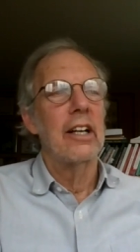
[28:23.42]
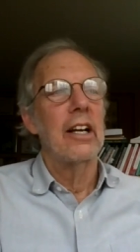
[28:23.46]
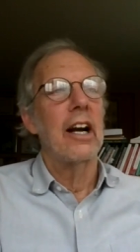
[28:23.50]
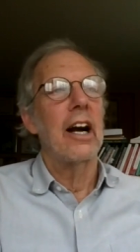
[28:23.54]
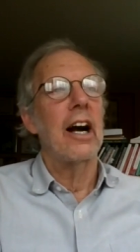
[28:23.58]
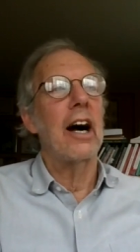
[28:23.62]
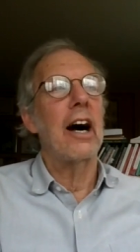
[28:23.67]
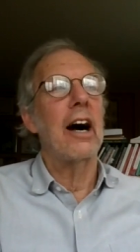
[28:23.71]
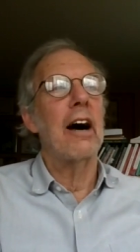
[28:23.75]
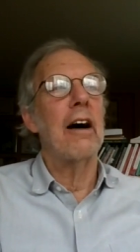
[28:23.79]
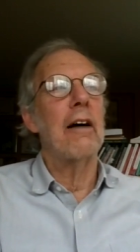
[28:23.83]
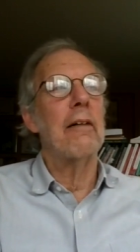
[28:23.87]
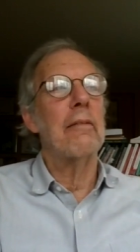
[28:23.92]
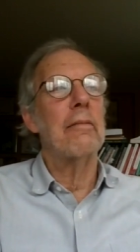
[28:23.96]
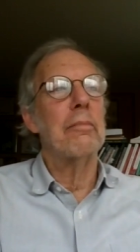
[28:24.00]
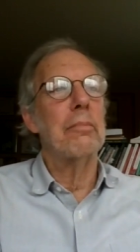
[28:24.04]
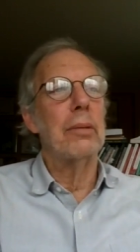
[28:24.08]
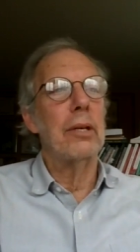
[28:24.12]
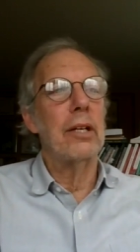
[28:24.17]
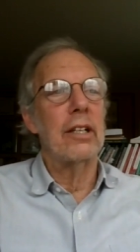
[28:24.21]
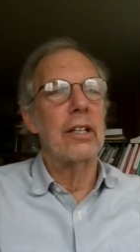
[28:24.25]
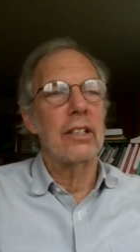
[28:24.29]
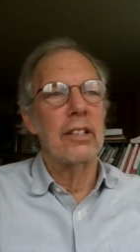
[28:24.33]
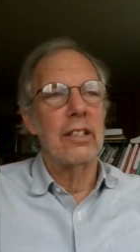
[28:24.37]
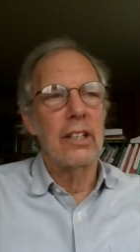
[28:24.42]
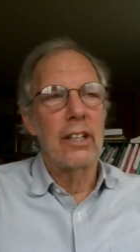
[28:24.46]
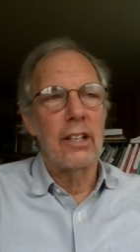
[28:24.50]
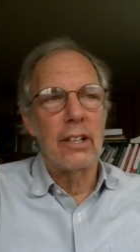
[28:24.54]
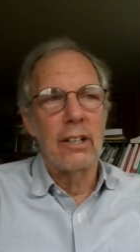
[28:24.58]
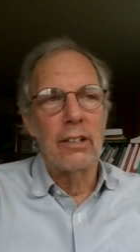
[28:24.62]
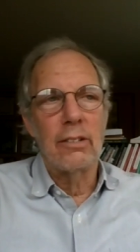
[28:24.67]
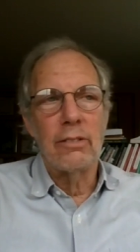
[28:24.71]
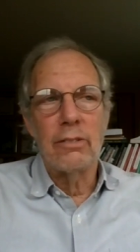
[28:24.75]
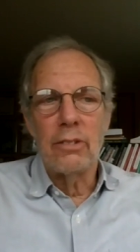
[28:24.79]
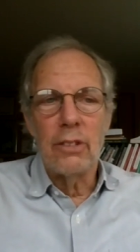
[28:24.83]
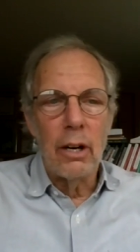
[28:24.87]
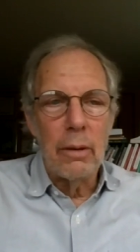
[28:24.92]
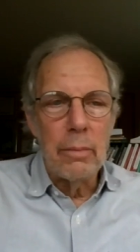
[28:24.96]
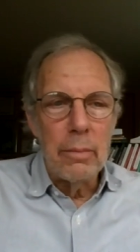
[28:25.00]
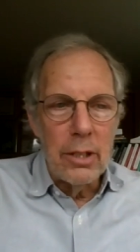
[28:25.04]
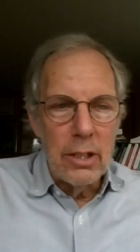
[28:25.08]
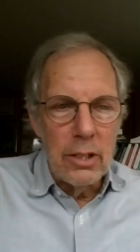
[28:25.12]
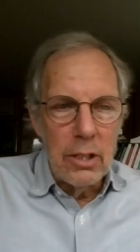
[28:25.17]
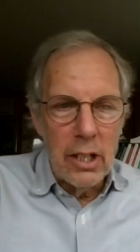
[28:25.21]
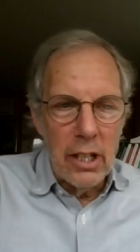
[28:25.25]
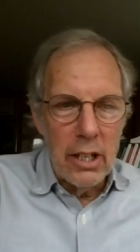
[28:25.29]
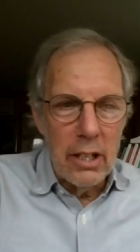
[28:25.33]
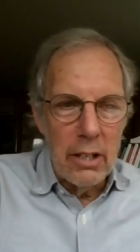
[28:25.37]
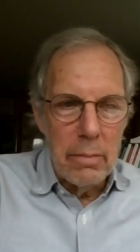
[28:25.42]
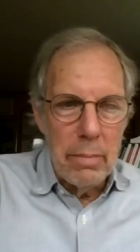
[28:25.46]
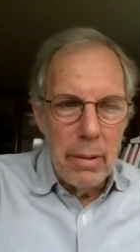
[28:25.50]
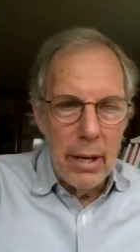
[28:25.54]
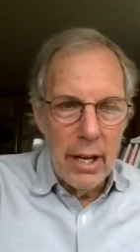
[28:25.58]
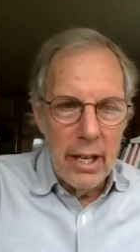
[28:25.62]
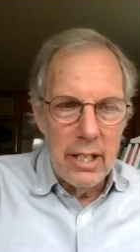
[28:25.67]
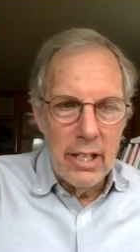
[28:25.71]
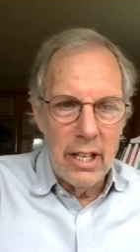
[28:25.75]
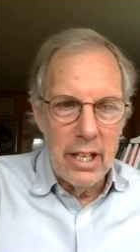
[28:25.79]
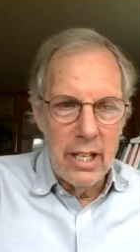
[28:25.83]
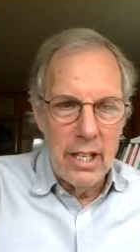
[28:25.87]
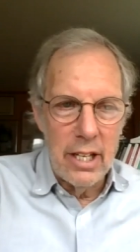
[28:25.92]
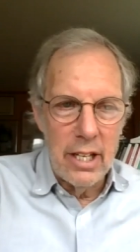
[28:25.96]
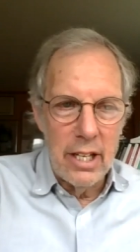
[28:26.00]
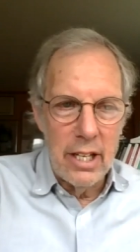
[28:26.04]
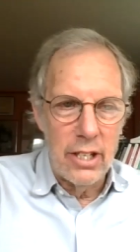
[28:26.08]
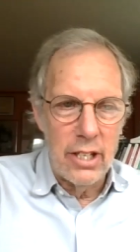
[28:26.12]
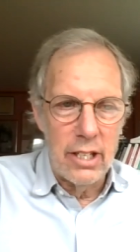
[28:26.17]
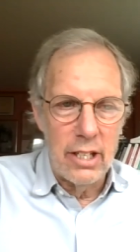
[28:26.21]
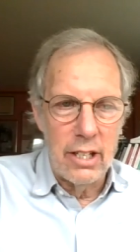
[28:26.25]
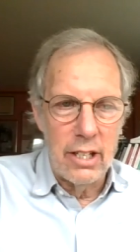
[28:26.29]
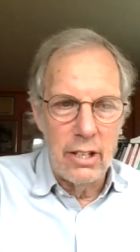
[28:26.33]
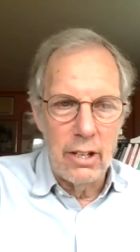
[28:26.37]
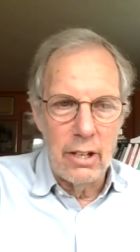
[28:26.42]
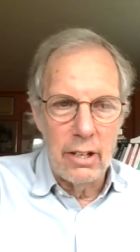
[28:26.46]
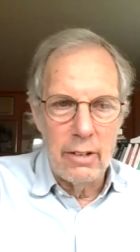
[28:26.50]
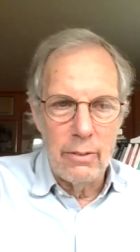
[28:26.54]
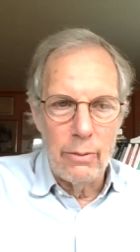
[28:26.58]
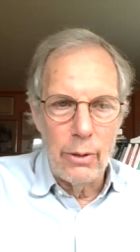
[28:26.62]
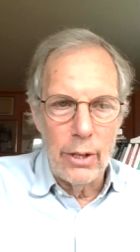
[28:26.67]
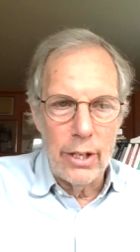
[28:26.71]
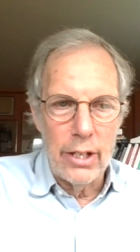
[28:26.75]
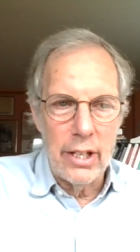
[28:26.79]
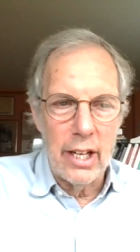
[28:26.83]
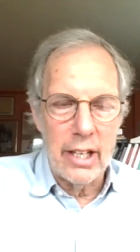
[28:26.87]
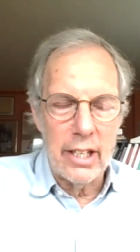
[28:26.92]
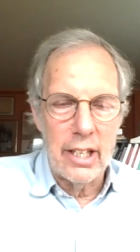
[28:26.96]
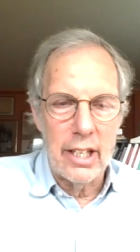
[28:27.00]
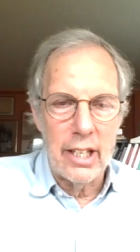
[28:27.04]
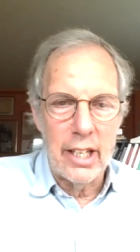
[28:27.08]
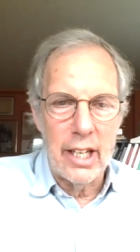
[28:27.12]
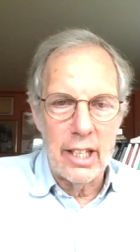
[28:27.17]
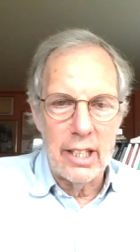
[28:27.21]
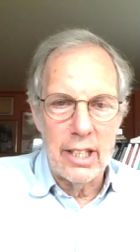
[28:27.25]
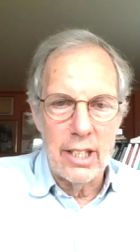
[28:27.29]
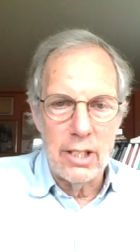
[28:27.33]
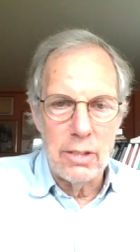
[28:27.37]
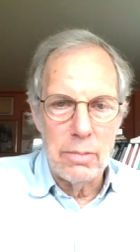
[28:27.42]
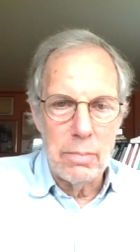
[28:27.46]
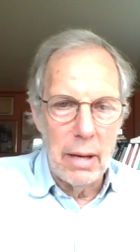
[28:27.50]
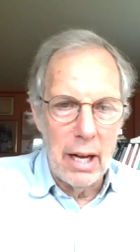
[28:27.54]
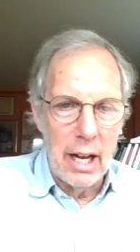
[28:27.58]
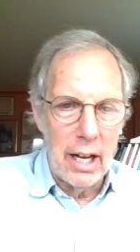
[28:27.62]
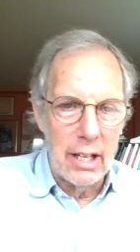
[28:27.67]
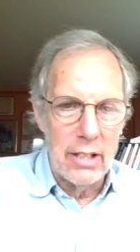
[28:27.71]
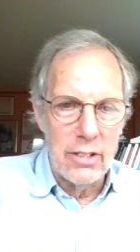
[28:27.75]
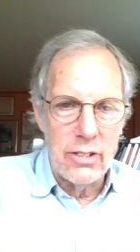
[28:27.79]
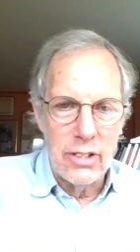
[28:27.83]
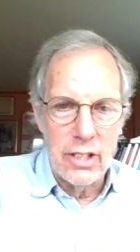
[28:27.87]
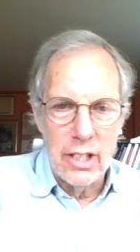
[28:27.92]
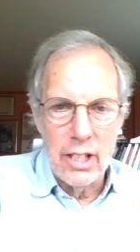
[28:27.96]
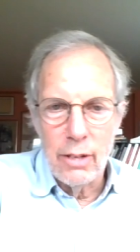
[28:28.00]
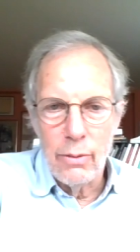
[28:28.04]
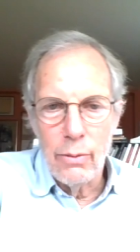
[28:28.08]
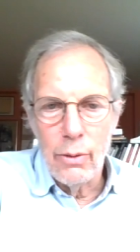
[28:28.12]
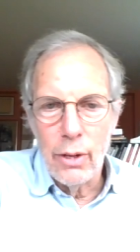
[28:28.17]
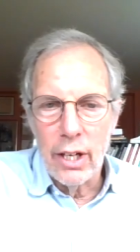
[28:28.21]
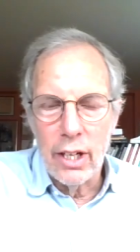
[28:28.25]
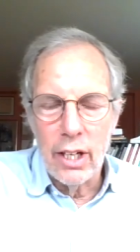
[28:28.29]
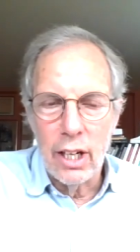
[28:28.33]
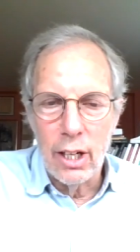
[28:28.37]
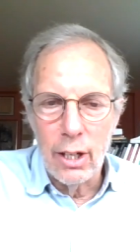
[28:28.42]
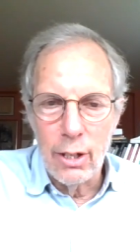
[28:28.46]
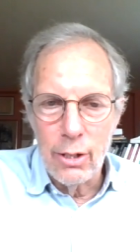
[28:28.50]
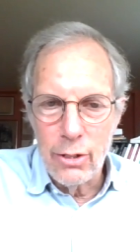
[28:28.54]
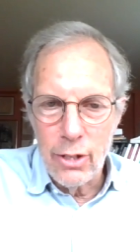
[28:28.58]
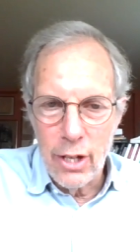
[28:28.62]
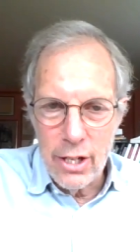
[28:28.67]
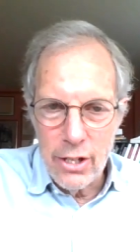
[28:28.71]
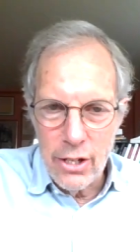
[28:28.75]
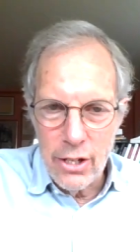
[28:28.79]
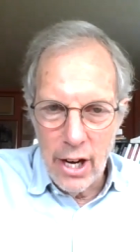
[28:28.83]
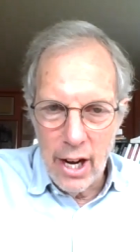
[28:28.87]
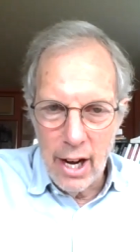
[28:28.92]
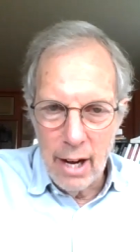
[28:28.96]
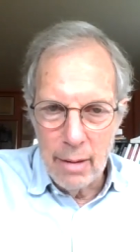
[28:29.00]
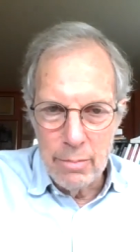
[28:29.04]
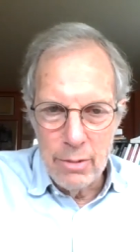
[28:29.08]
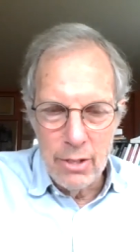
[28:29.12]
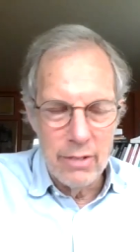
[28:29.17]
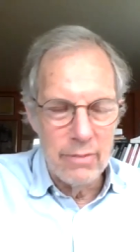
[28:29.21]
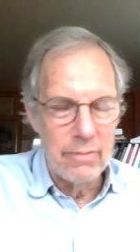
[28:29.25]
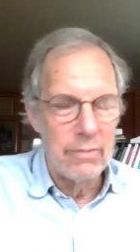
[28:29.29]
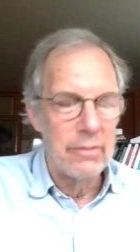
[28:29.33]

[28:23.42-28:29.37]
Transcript: um, but you know, nobody's going to pay attention, and uh, we're not going to get this policy, and we're going to lose our jobs.